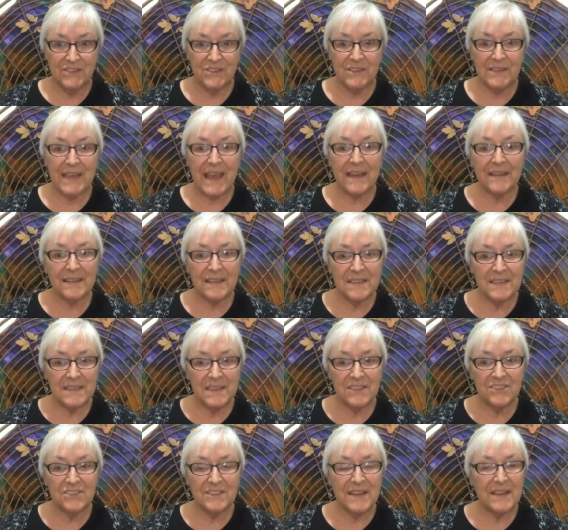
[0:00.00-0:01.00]
That
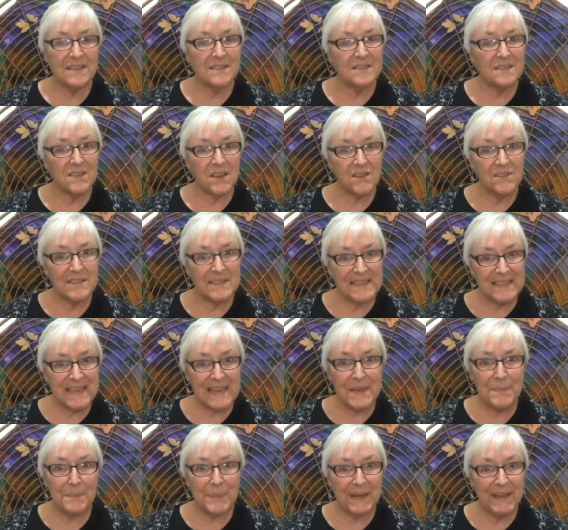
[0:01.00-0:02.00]
conditioning is so
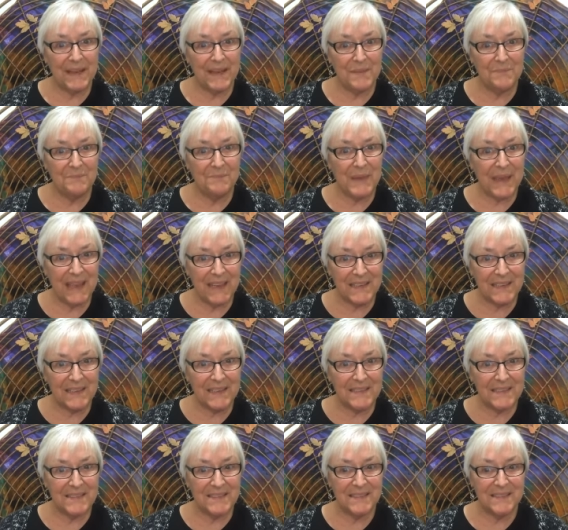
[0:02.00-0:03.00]
deeply
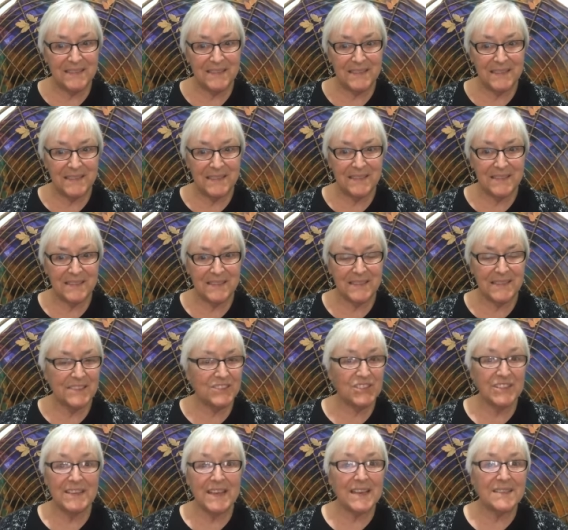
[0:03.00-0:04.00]
embedded,
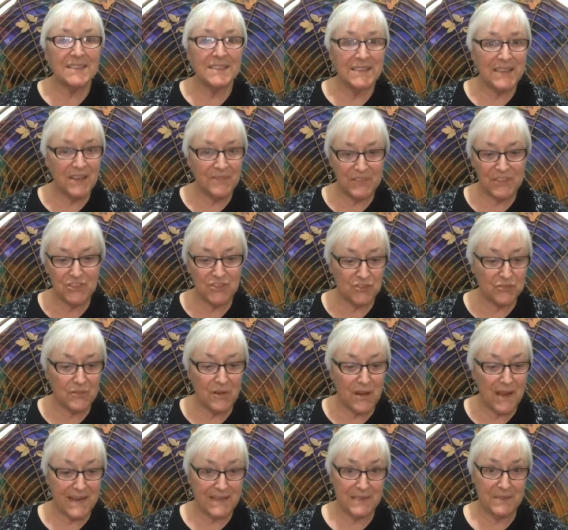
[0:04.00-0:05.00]
she doesn't even
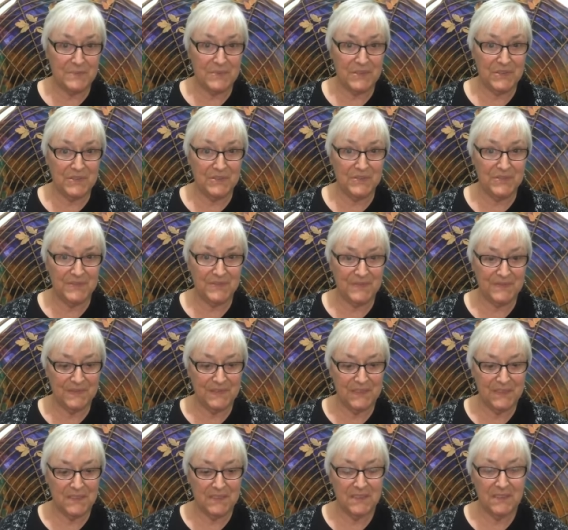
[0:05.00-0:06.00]
try to move.
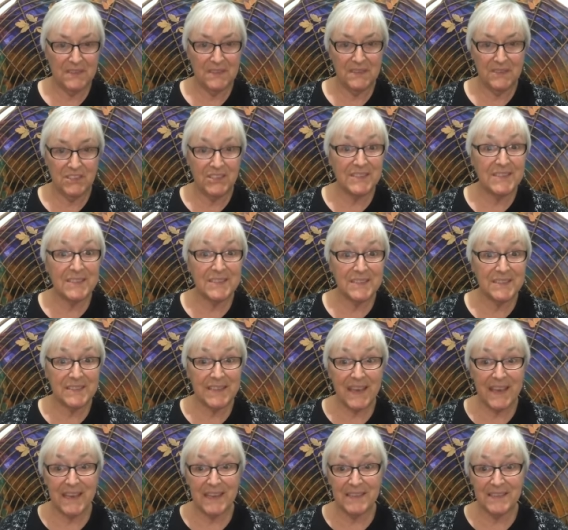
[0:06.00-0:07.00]
She just
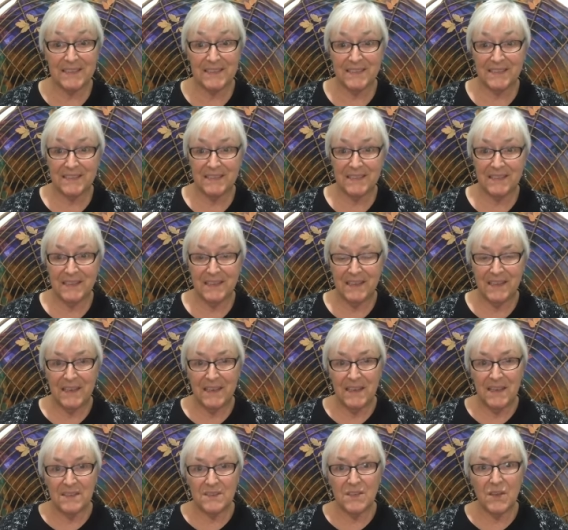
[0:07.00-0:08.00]
stays.
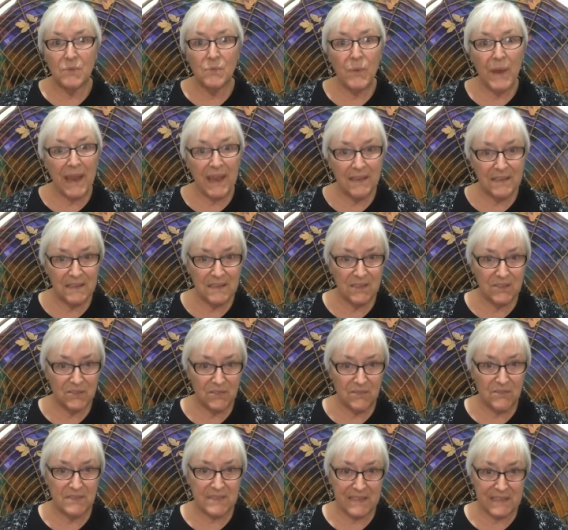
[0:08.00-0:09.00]
So where did it
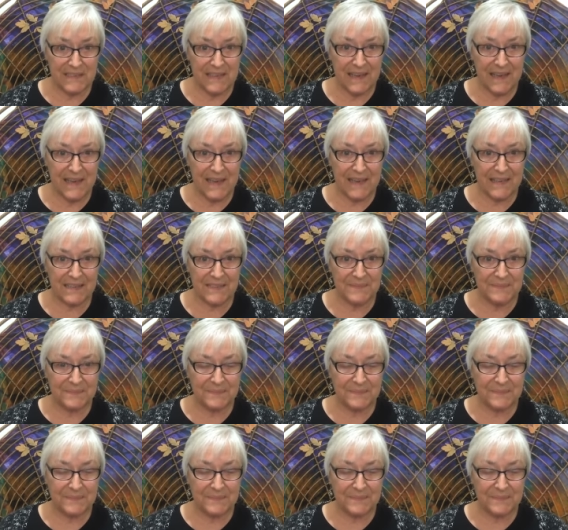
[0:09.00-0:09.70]
all start?